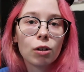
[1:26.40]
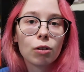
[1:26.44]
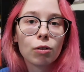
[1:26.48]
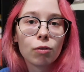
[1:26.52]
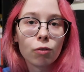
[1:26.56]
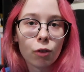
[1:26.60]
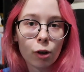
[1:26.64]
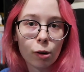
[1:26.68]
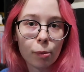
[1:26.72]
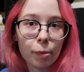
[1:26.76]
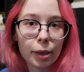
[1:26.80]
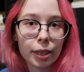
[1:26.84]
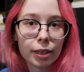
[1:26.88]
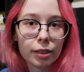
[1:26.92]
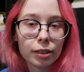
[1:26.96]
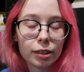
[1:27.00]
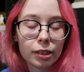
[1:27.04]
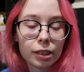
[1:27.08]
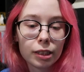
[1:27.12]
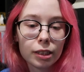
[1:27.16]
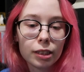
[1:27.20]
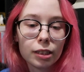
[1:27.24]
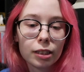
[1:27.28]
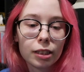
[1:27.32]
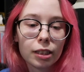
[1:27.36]

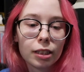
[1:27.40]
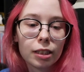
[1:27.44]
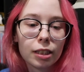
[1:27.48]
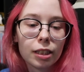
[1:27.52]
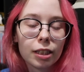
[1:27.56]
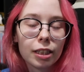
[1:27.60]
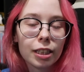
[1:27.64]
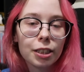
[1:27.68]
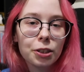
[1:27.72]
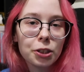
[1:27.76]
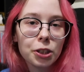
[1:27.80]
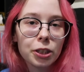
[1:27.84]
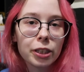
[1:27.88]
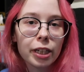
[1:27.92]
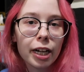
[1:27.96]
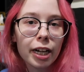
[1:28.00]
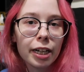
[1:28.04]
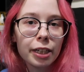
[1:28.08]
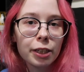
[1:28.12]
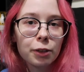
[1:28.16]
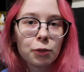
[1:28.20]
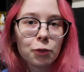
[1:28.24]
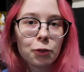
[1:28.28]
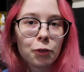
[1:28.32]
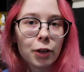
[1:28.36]
romances. These are
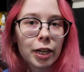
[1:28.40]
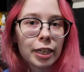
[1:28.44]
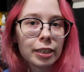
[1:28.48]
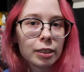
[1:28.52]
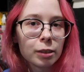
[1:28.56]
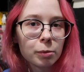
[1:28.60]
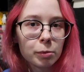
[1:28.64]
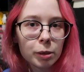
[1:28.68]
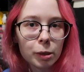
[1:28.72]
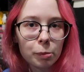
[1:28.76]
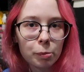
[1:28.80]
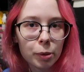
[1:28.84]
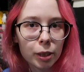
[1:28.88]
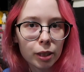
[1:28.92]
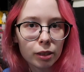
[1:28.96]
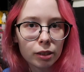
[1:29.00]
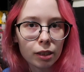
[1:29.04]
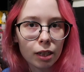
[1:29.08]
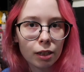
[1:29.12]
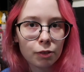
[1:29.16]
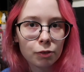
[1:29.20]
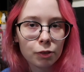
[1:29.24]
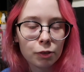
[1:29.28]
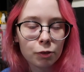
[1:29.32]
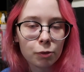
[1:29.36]
kind of randomly picked
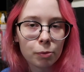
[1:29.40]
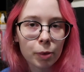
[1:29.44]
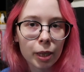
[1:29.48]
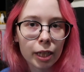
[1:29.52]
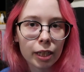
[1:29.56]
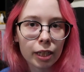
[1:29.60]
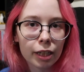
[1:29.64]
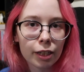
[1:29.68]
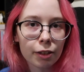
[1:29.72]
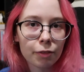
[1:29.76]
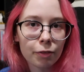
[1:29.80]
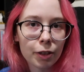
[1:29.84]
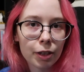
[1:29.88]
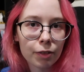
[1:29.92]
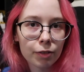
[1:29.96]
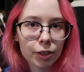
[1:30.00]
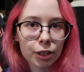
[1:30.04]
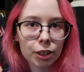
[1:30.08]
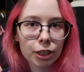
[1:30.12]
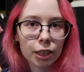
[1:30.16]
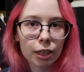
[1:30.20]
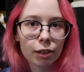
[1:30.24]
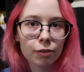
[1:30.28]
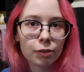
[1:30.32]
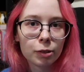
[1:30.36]
off of my like
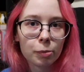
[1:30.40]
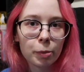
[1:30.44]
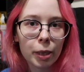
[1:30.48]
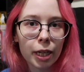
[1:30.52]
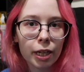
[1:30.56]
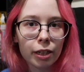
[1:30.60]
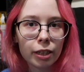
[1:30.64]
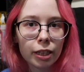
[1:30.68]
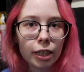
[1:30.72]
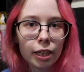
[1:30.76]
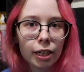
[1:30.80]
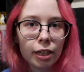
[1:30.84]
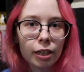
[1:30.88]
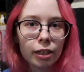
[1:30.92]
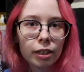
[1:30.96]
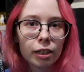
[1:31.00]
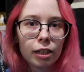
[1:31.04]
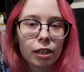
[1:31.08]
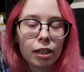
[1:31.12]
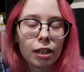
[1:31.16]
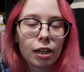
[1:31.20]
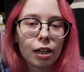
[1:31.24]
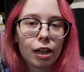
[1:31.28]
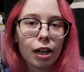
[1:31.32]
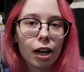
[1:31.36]
favorite shelves back there.
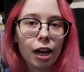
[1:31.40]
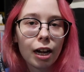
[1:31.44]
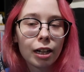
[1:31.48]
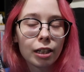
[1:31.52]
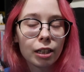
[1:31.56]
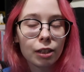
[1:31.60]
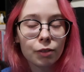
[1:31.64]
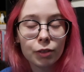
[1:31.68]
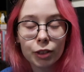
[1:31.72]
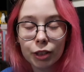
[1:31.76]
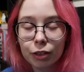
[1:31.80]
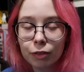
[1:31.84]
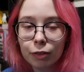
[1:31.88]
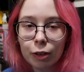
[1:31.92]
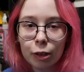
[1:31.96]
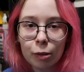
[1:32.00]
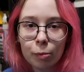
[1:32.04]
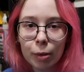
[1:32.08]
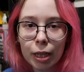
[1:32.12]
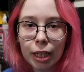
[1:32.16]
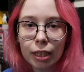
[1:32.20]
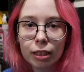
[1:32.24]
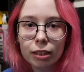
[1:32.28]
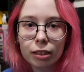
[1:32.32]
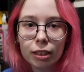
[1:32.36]
I love a good
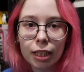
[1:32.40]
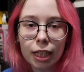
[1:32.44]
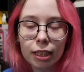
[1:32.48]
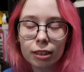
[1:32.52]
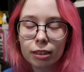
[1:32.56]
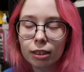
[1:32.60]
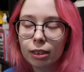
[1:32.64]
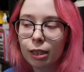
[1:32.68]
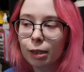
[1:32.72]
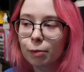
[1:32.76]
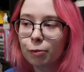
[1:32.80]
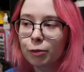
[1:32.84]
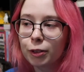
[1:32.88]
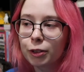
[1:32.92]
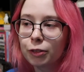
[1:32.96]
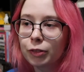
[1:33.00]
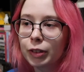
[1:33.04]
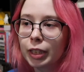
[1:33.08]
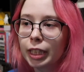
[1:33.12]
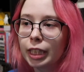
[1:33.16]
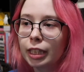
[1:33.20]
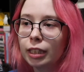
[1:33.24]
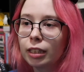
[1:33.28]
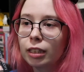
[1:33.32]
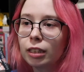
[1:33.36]
romance as a comfort
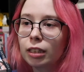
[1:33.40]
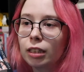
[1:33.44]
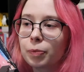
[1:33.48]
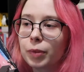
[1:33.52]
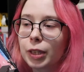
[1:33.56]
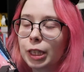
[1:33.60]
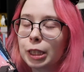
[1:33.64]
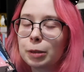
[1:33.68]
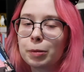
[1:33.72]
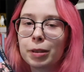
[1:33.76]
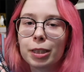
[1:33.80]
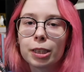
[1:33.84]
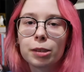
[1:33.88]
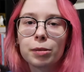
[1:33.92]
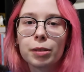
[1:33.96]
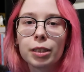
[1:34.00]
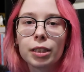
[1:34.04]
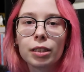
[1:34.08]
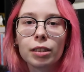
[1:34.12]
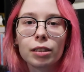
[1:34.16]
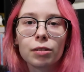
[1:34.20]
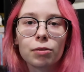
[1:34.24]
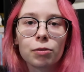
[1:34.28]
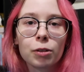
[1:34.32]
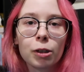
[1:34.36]
read.
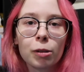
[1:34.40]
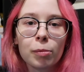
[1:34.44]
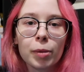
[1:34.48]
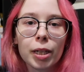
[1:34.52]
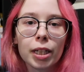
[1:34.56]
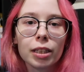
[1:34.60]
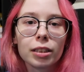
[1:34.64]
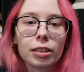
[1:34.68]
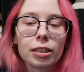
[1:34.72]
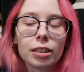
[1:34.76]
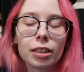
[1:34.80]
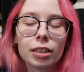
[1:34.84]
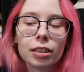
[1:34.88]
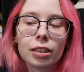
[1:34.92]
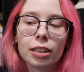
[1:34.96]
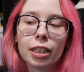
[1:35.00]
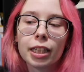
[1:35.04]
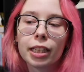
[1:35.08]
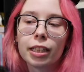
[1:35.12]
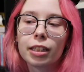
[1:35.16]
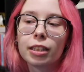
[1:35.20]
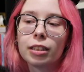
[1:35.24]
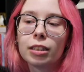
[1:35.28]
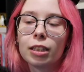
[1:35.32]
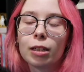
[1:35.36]
Especially romance is
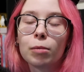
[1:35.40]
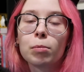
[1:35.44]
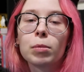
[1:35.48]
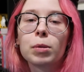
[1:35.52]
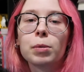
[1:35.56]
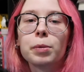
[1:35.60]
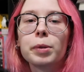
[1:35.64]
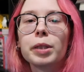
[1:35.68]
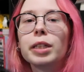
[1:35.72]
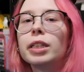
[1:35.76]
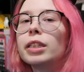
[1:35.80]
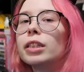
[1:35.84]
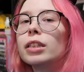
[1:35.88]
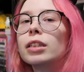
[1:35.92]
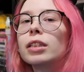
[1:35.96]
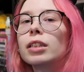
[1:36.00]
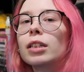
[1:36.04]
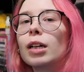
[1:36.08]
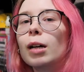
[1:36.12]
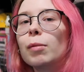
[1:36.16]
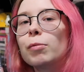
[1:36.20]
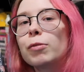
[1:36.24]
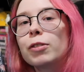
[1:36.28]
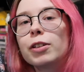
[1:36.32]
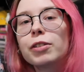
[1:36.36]
like the #1
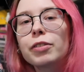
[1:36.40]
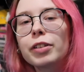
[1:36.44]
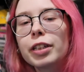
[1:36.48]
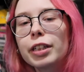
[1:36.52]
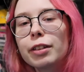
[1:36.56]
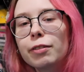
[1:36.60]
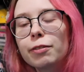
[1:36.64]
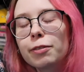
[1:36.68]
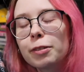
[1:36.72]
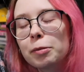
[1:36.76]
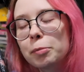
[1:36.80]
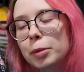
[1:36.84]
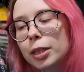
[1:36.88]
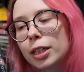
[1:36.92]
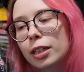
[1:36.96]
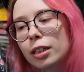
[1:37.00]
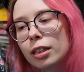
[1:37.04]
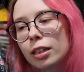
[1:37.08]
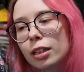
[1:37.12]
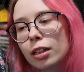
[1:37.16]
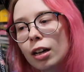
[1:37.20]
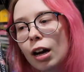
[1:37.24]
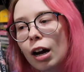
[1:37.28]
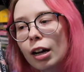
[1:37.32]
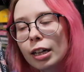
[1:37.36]
comfort read for
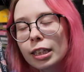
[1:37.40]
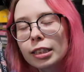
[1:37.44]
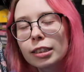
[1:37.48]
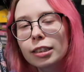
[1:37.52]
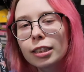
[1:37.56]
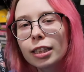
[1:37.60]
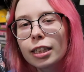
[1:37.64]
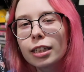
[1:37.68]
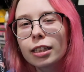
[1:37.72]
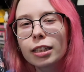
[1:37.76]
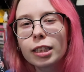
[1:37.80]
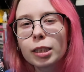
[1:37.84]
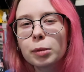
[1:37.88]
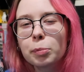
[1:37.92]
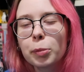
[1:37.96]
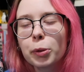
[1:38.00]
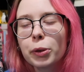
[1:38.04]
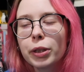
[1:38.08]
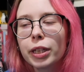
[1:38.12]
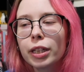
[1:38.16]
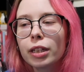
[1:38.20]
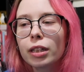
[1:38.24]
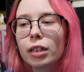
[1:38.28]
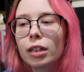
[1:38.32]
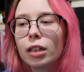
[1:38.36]
me, honestly, at this
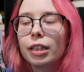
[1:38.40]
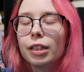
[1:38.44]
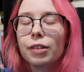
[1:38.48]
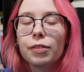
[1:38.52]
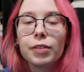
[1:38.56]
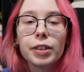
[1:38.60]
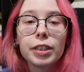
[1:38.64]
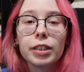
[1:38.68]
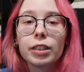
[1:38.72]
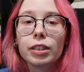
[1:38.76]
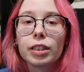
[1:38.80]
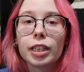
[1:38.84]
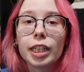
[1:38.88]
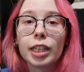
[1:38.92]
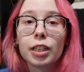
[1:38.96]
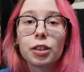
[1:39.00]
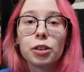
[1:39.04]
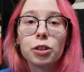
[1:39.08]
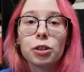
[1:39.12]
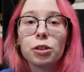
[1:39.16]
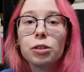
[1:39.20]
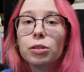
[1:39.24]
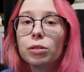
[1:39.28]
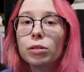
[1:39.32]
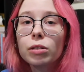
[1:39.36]
point. Even like
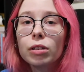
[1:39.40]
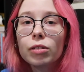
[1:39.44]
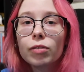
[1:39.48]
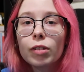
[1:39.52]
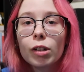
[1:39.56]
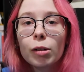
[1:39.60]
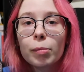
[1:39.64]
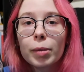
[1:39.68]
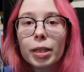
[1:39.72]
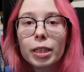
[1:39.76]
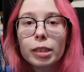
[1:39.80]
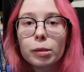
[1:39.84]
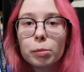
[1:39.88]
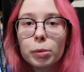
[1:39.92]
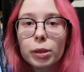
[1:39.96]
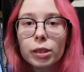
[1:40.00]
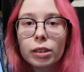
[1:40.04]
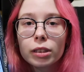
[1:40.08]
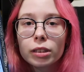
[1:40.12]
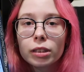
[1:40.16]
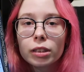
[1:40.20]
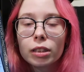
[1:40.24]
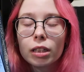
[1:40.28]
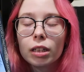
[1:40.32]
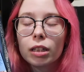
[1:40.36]
new romance
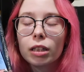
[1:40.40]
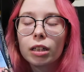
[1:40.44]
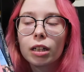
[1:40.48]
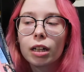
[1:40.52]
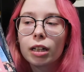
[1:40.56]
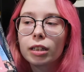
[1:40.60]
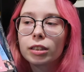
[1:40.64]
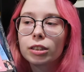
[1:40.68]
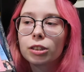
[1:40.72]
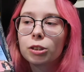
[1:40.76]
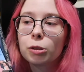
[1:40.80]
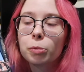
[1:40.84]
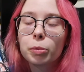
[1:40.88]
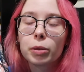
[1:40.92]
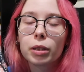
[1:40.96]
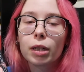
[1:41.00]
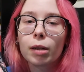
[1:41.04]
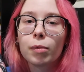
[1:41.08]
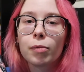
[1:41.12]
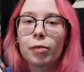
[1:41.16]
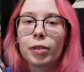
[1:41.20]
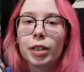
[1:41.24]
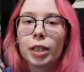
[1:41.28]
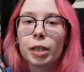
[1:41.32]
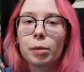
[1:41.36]
books are super
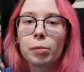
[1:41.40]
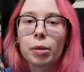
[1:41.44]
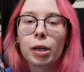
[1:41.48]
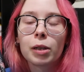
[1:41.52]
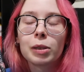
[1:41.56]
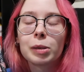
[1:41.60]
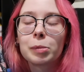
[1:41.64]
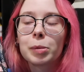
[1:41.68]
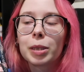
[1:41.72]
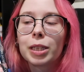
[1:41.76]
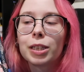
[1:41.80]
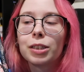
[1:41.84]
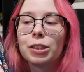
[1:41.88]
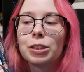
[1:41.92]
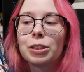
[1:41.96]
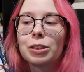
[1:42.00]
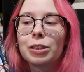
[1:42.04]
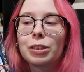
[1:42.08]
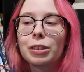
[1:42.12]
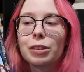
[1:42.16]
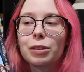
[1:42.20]
comforting, probably because